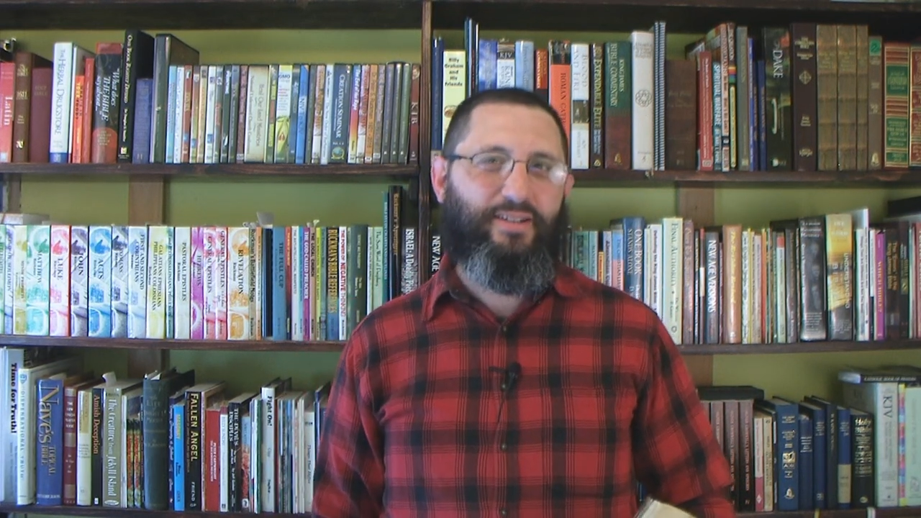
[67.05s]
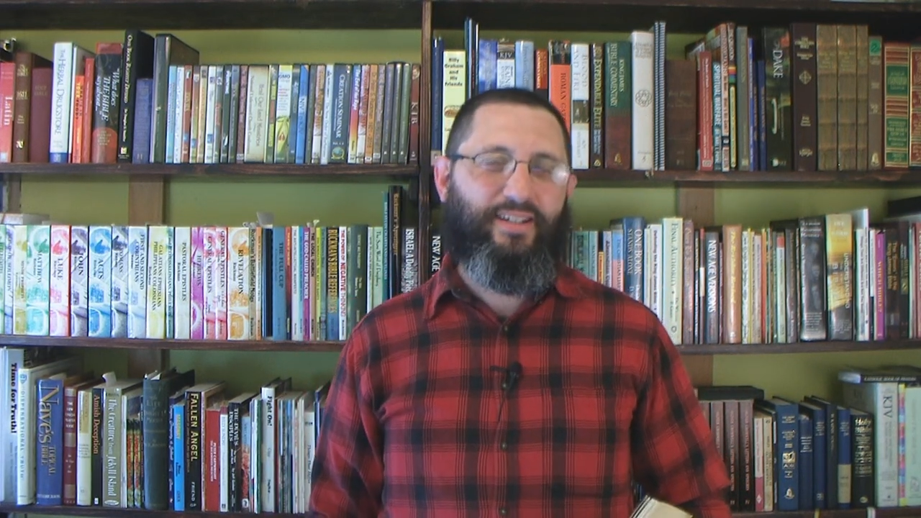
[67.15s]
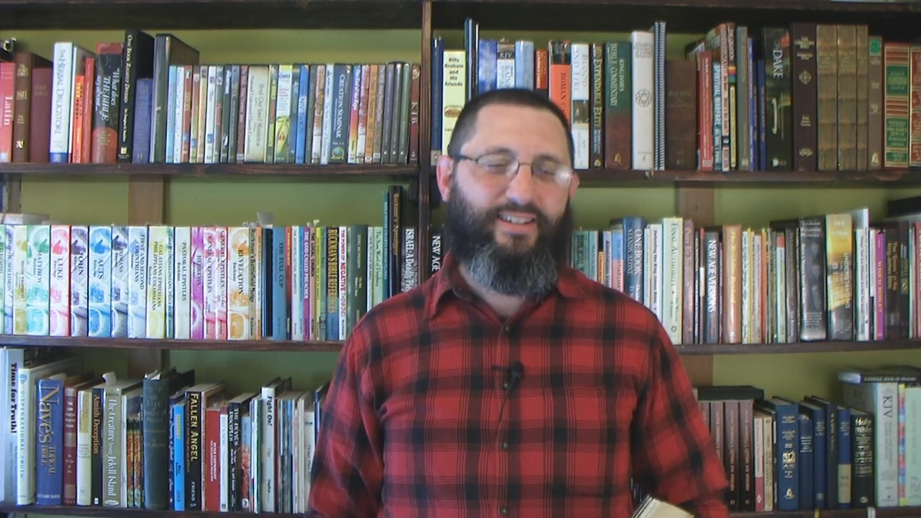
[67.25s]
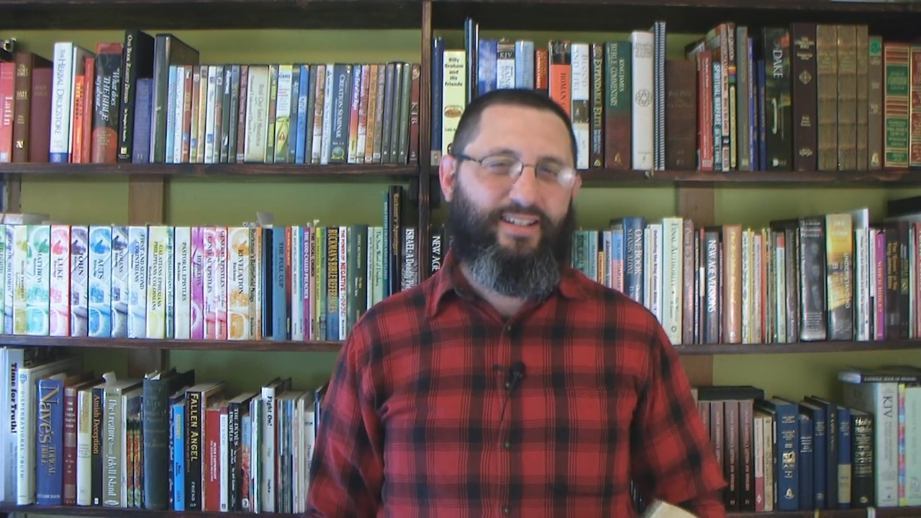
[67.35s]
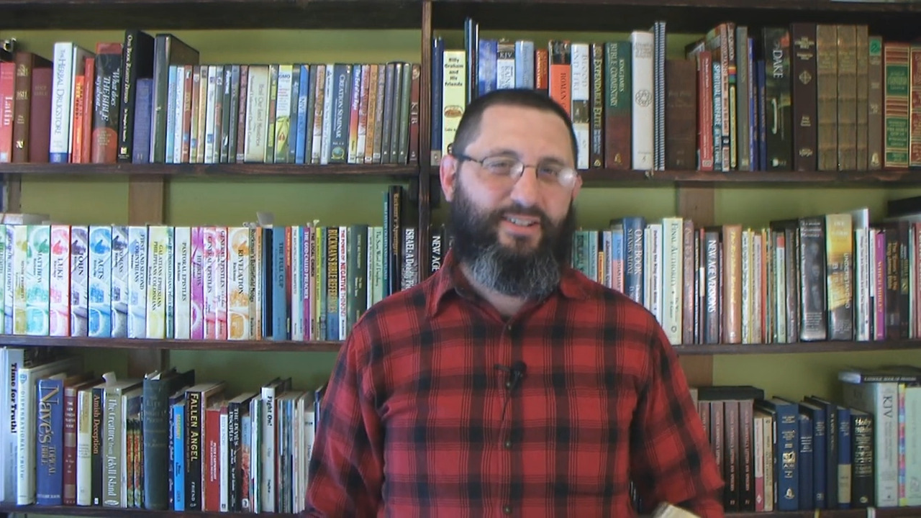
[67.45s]
I
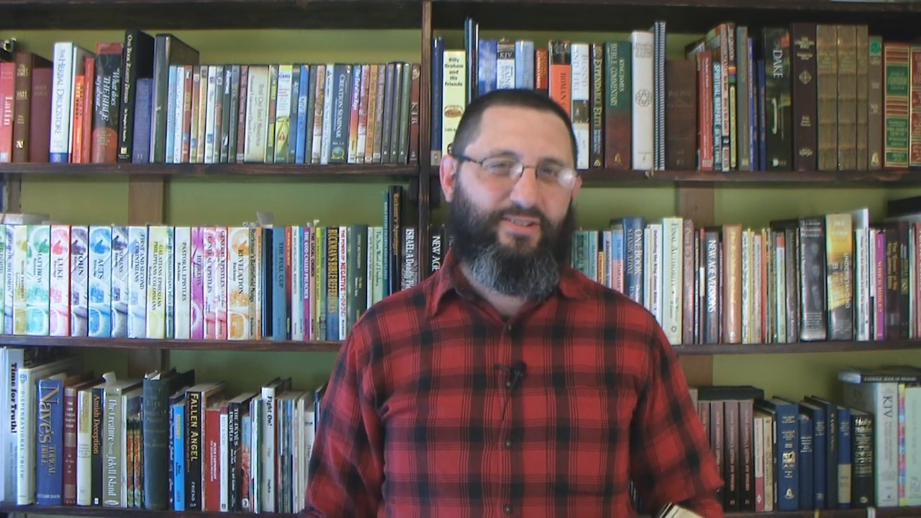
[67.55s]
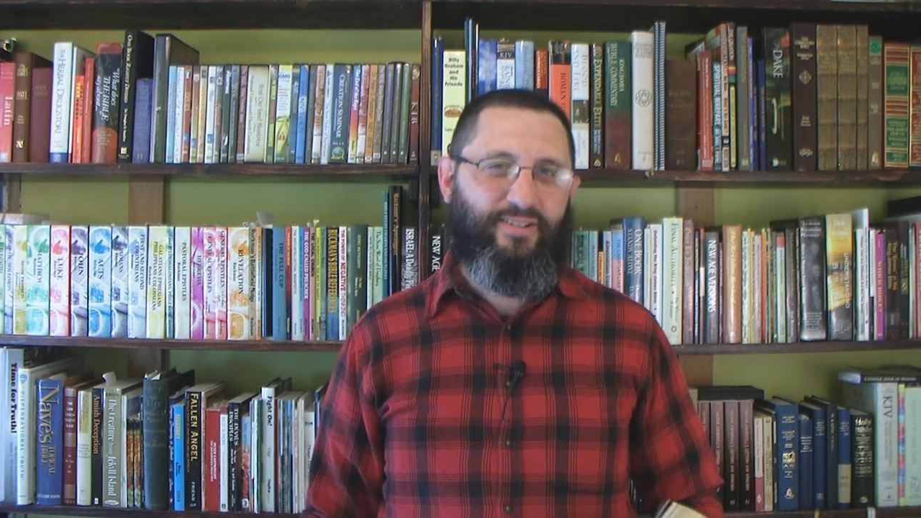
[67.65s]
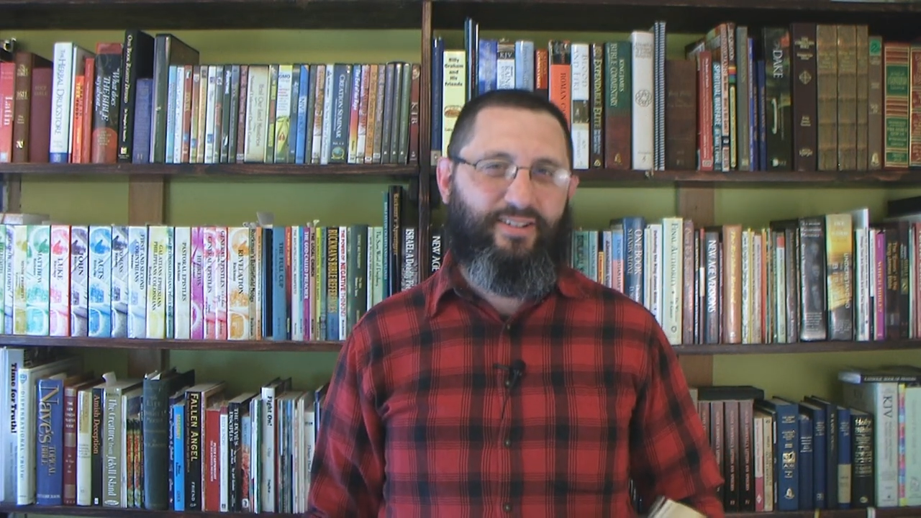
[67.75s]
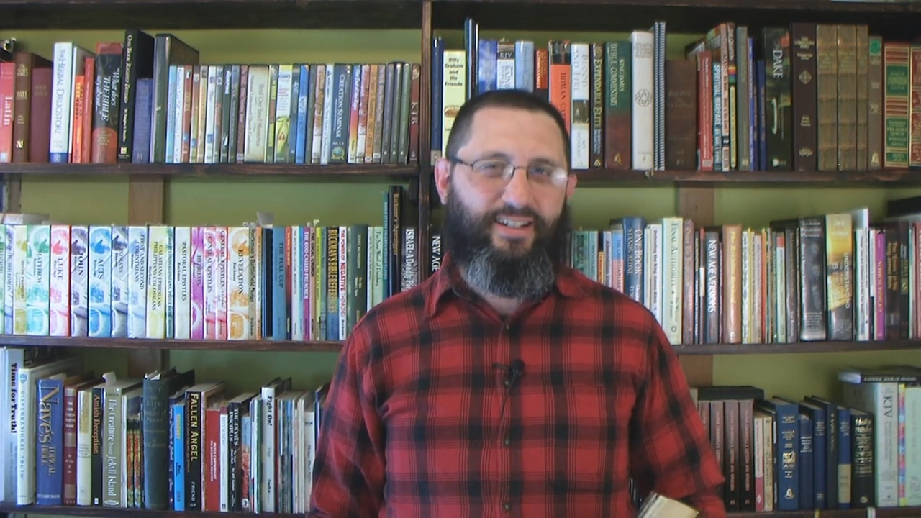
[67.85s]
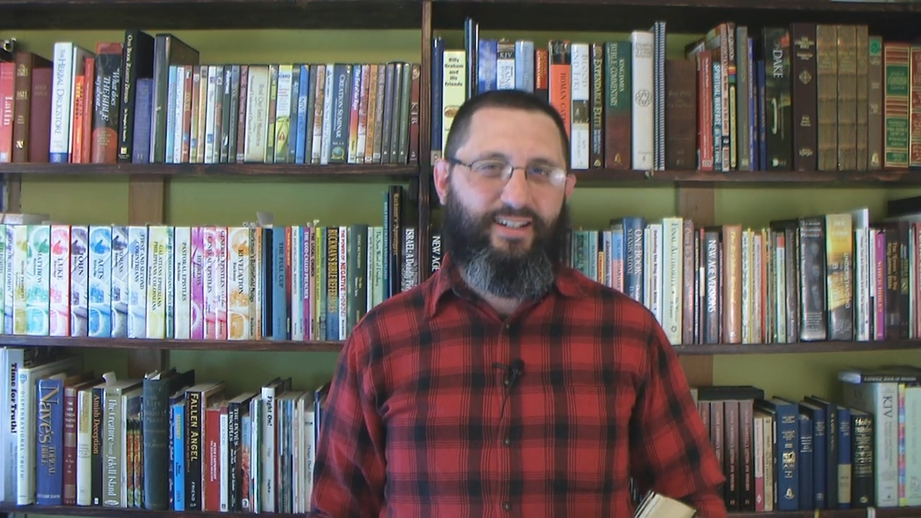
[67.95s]
think that that's
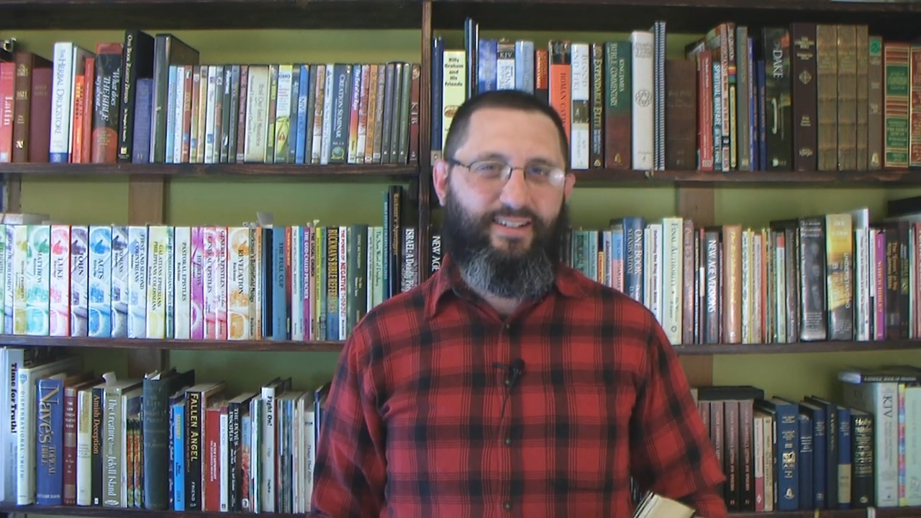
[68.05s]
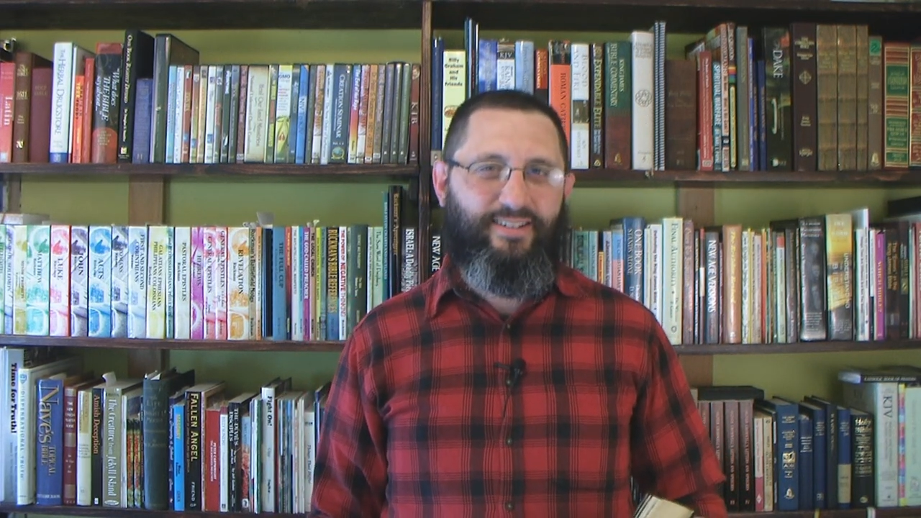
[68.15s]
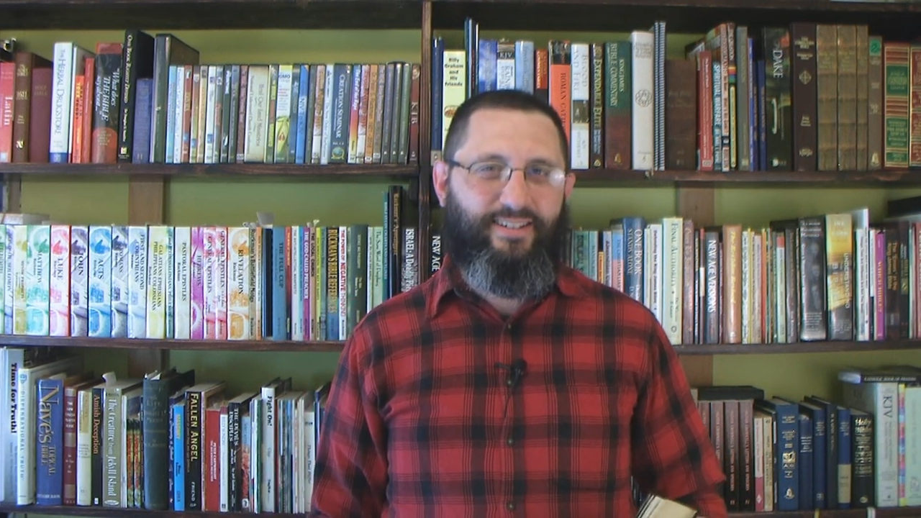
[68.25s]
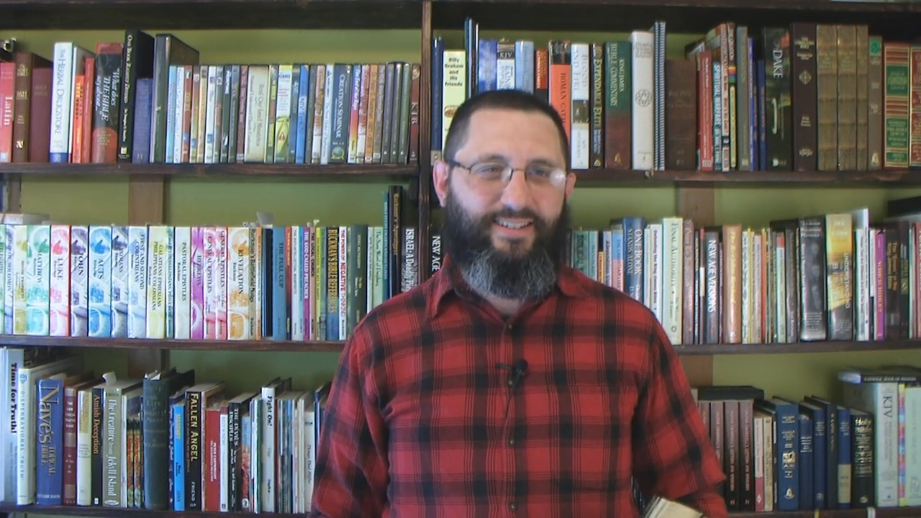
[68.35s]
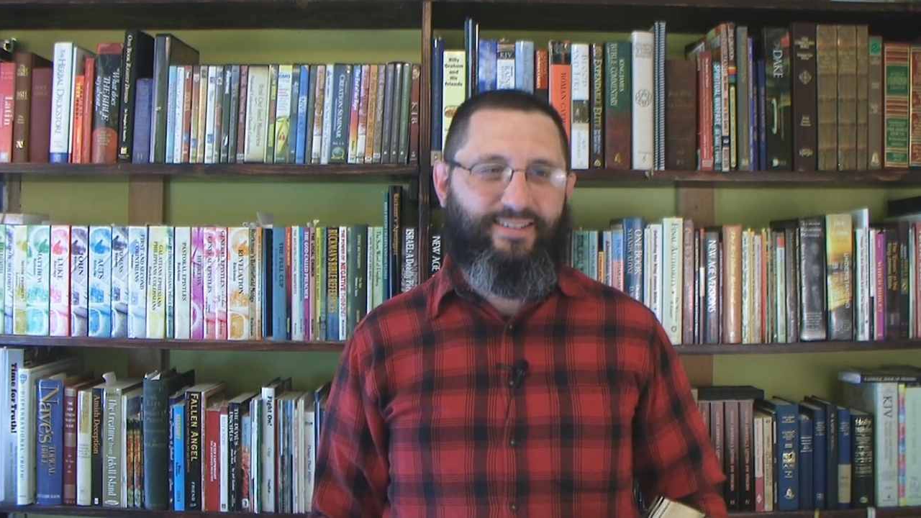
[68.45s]
going to go
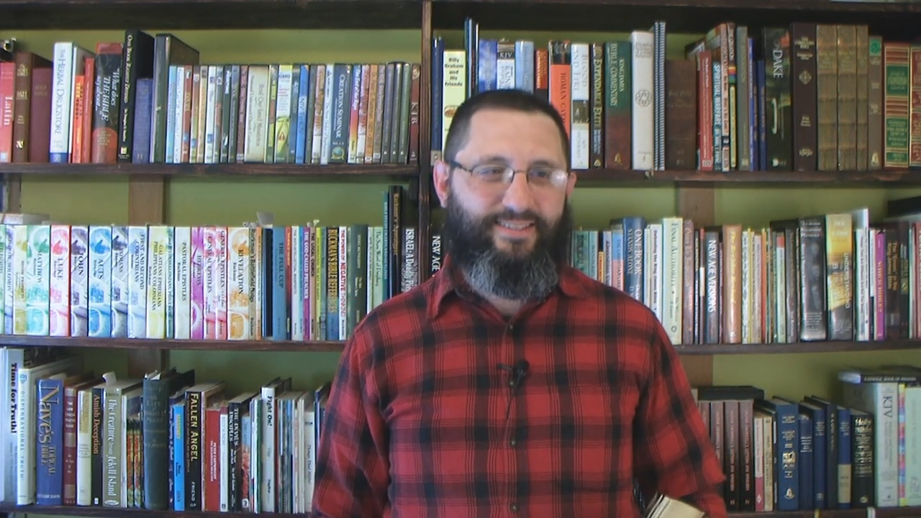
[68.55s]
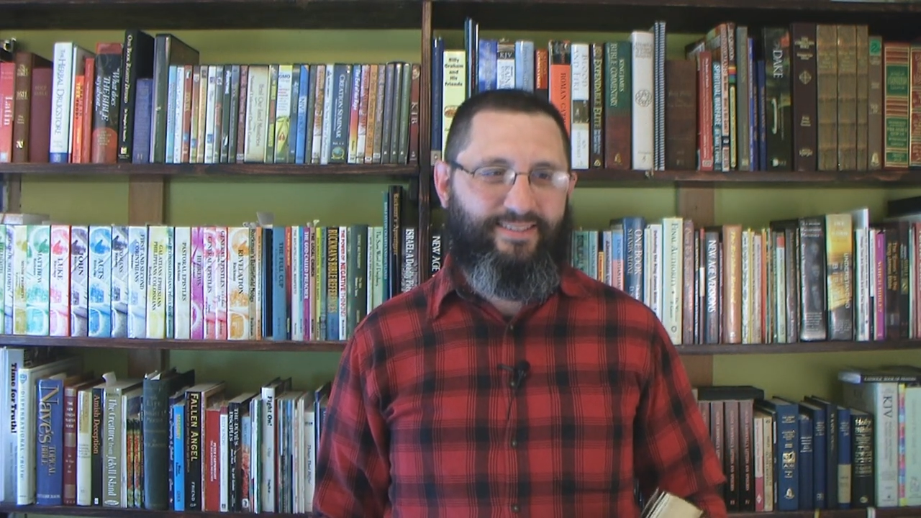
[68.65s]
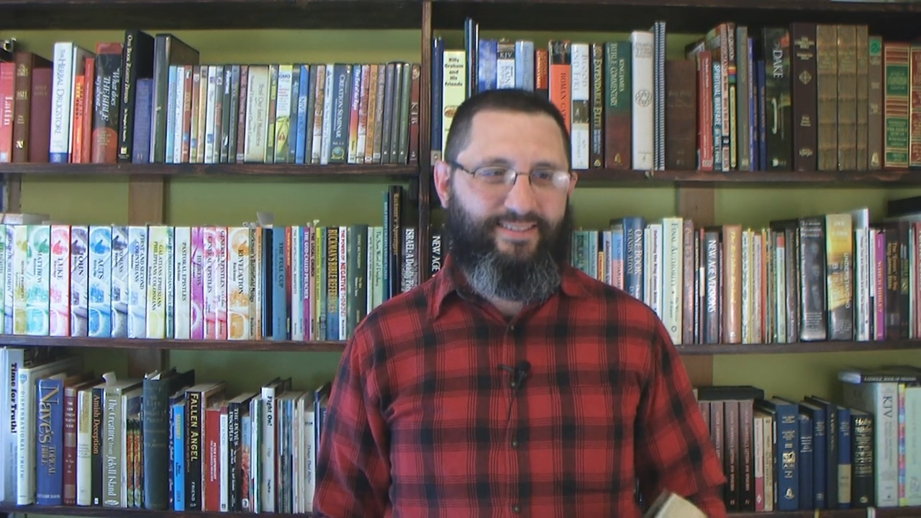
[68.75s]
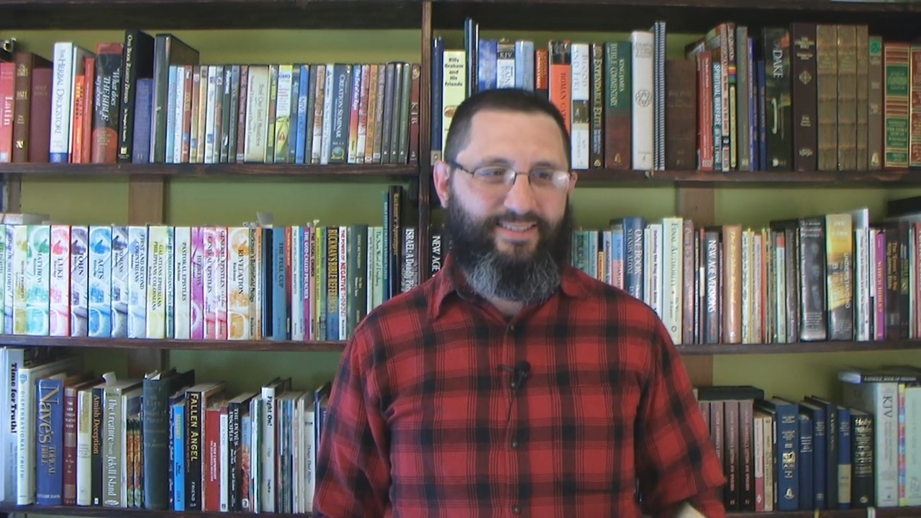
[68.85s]
down, uh,